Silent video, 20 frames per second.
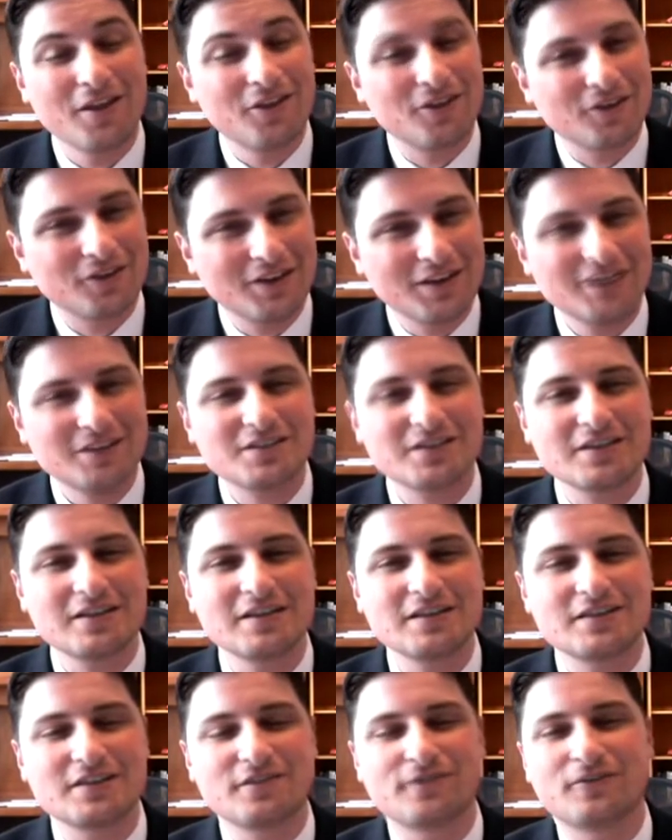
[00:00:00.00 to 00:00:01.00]
There is an
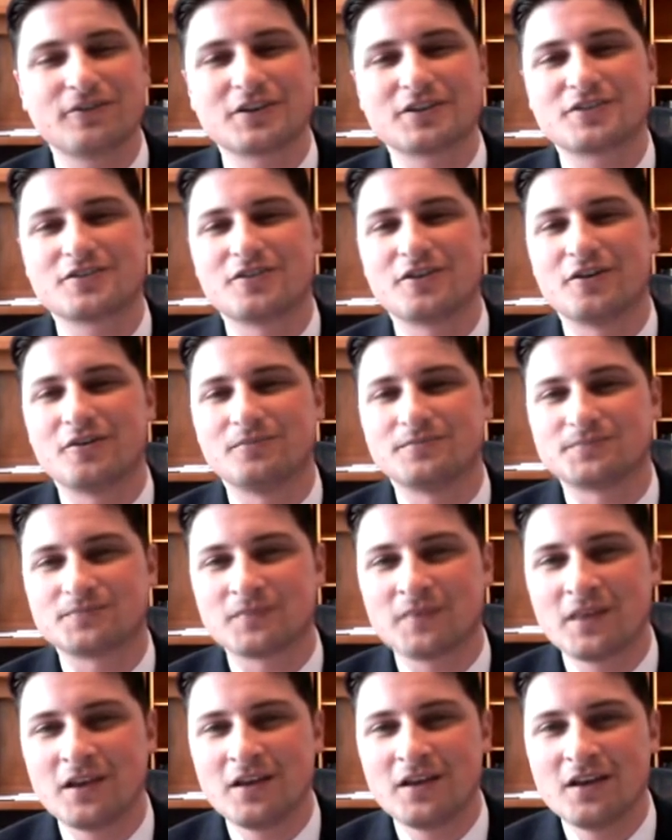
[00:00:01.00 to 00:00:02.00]
easy fix though,
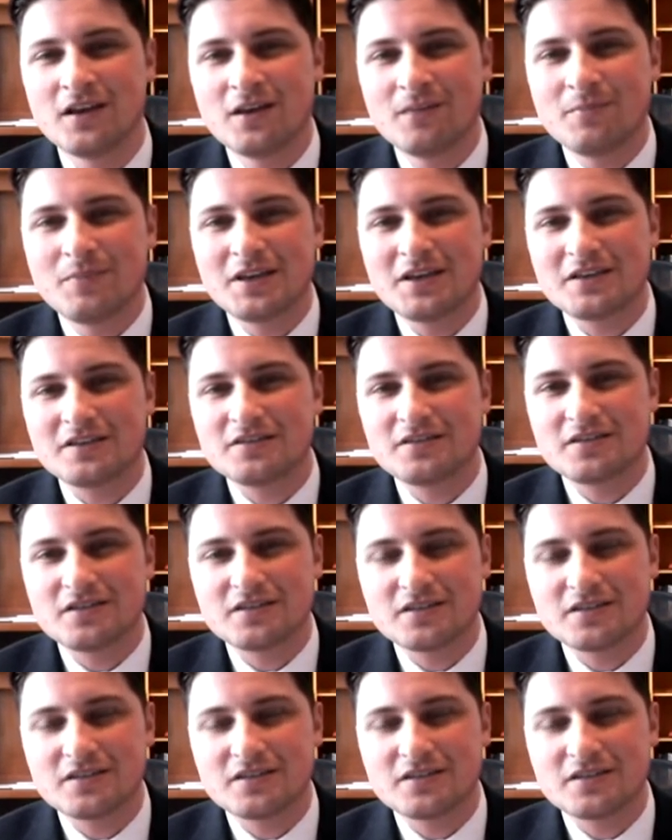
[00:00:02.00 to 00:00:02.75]
because